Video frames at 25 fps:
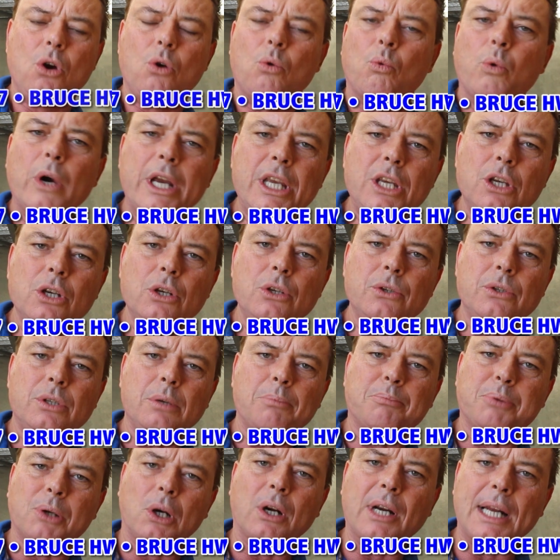we use
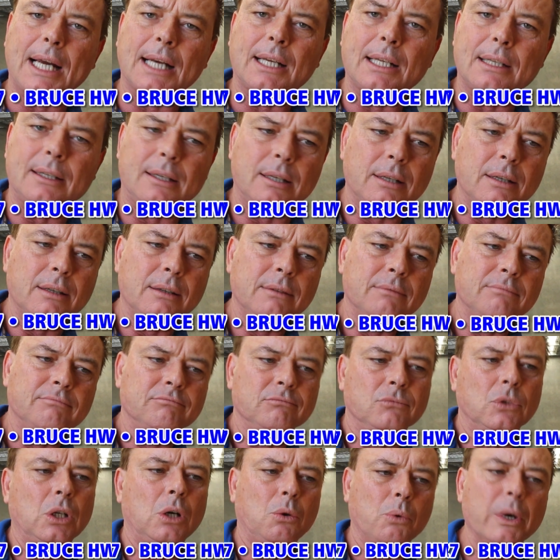a product,
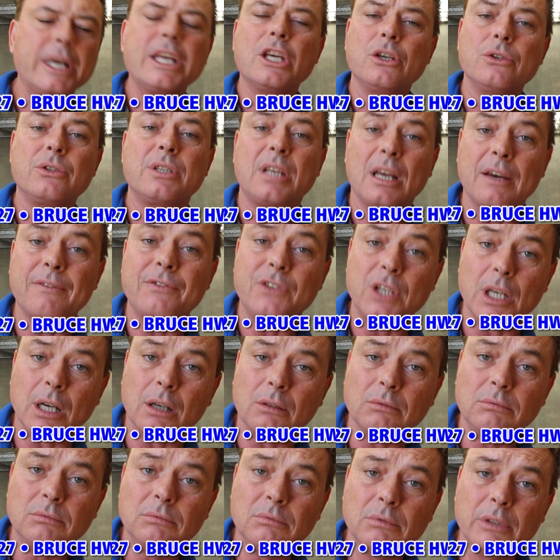well, we use Tef
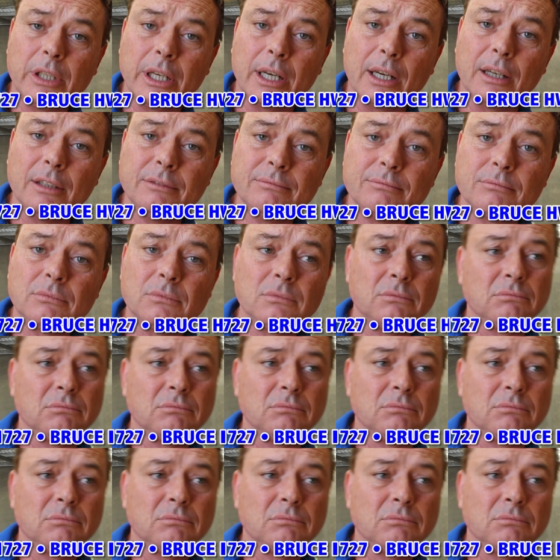gel, you know.